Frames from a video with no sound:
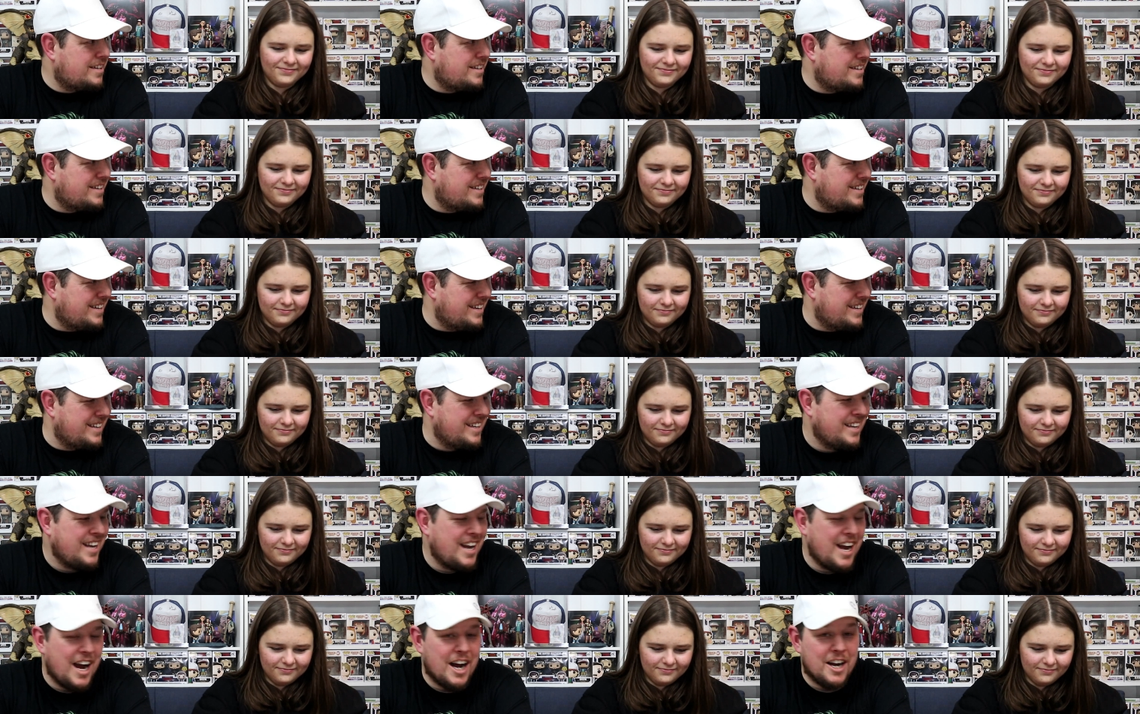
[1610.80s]
Speaker 1: and
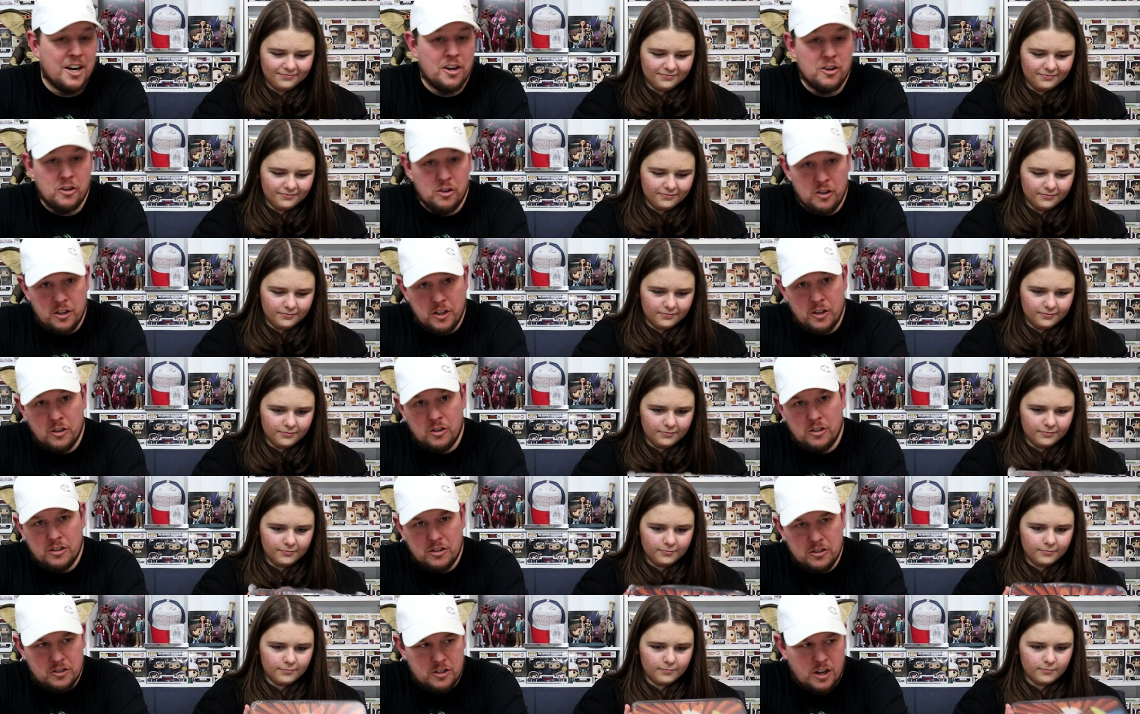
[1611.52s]
I know the
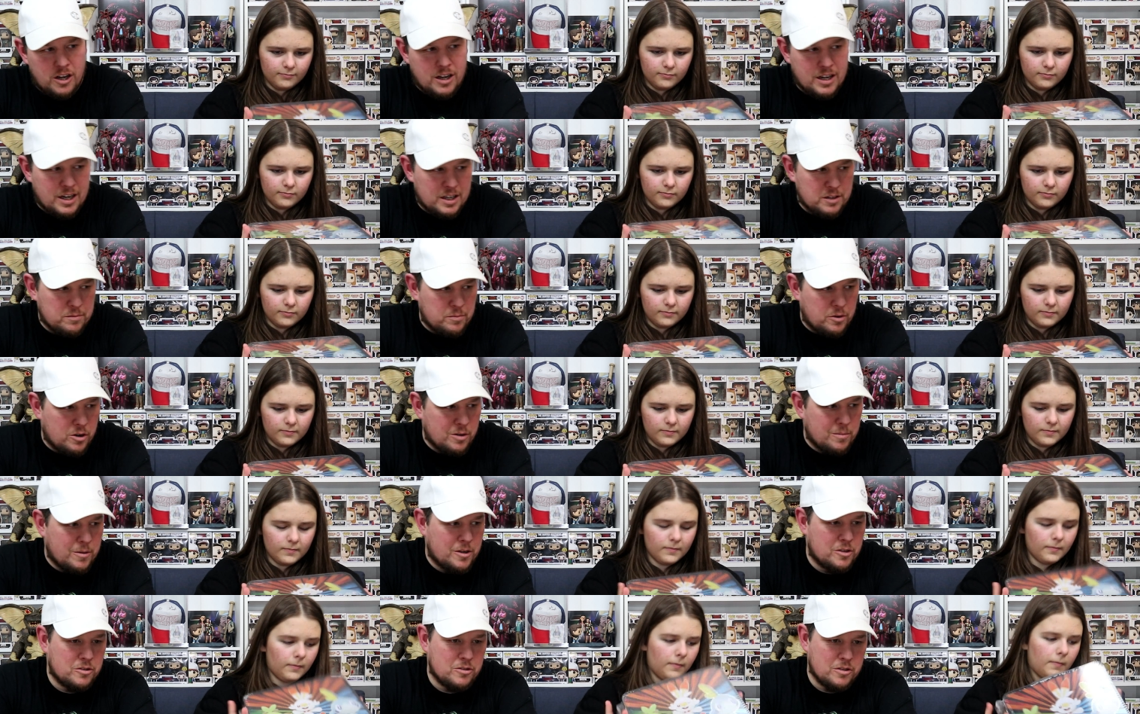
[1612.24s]
older star likes
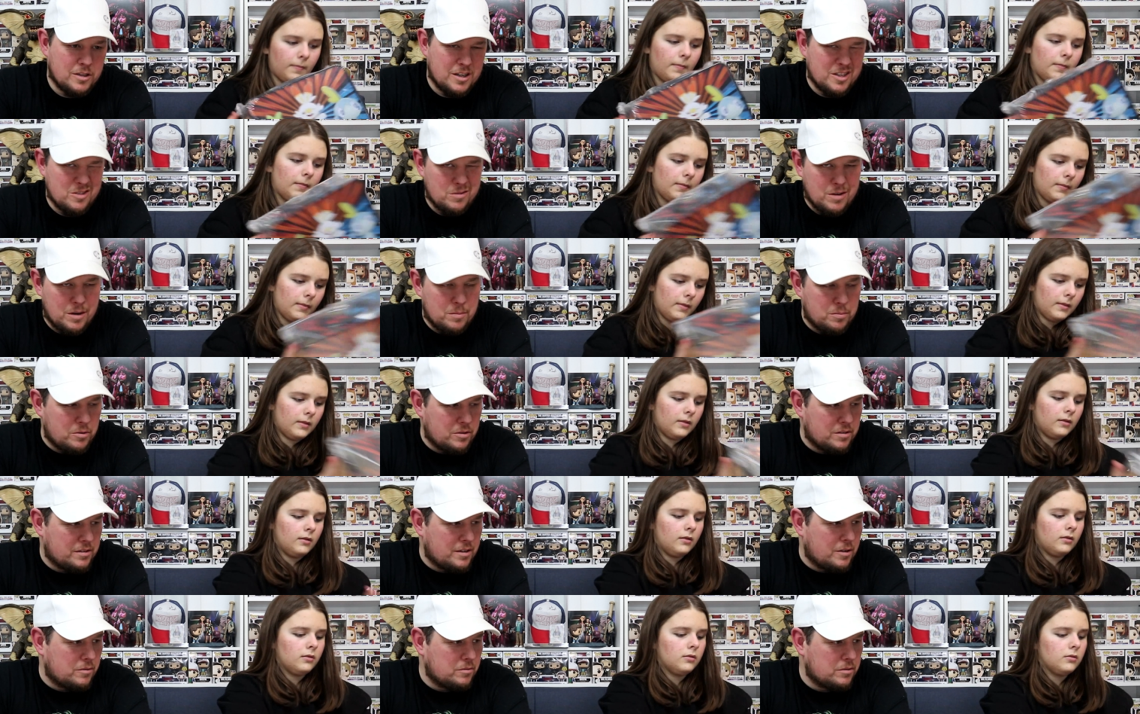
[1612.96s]
Pokemon, so that's why I put
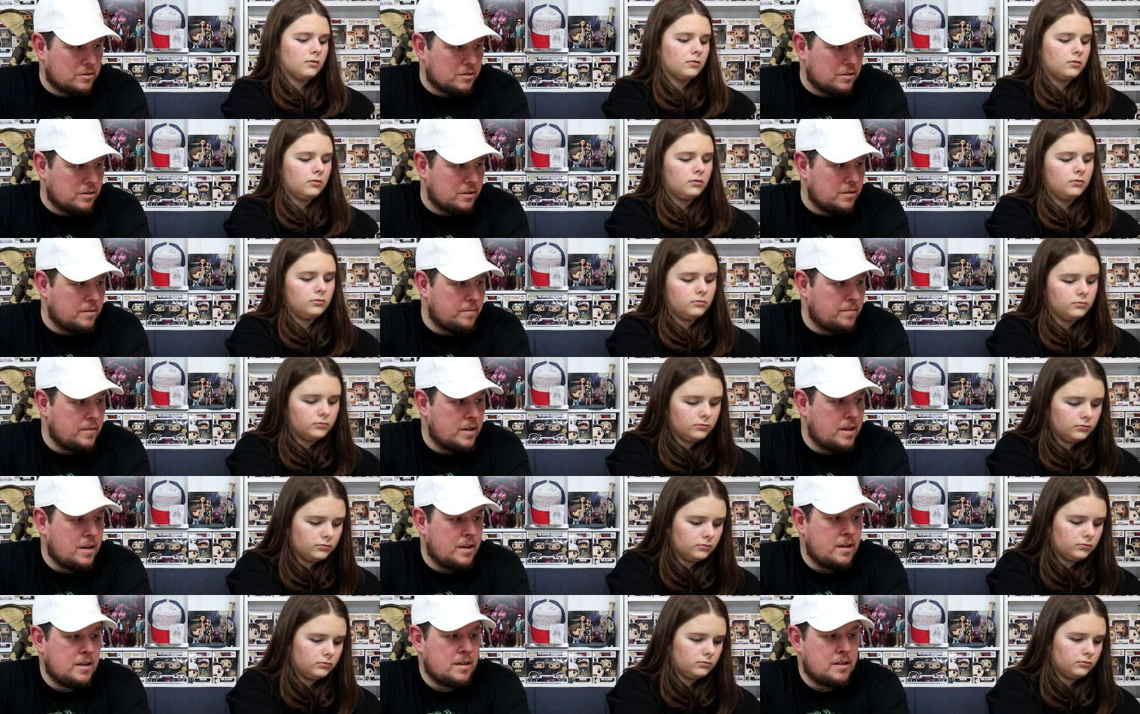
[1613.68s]
it down. So
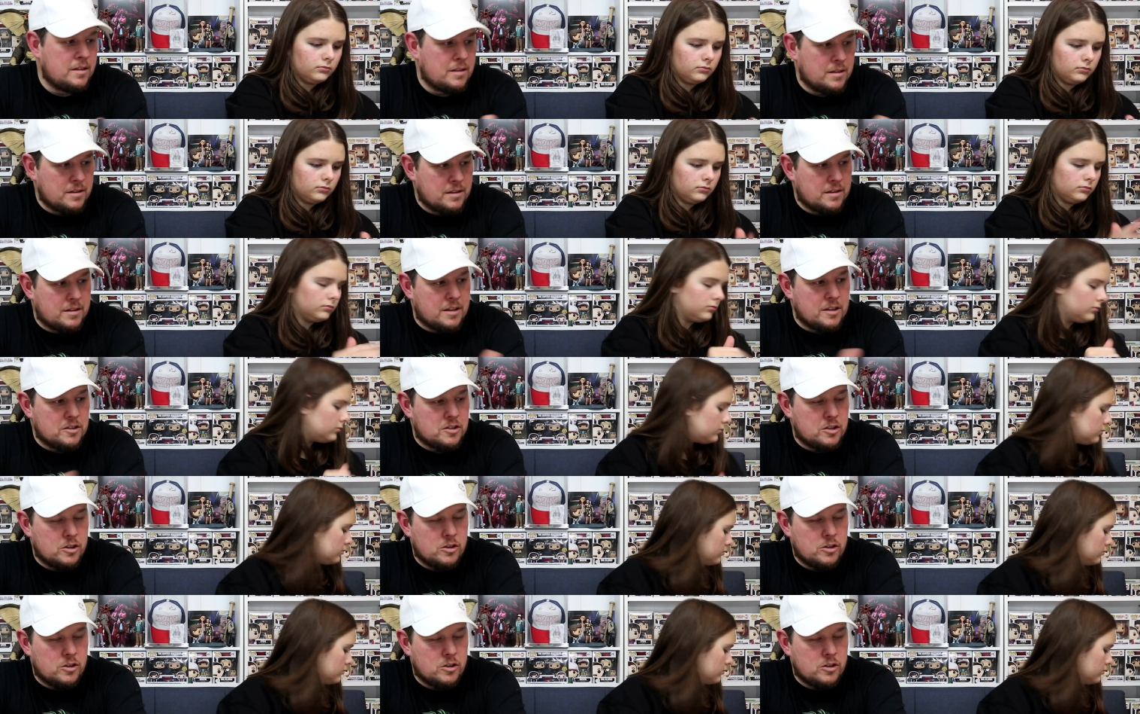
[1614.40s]
this,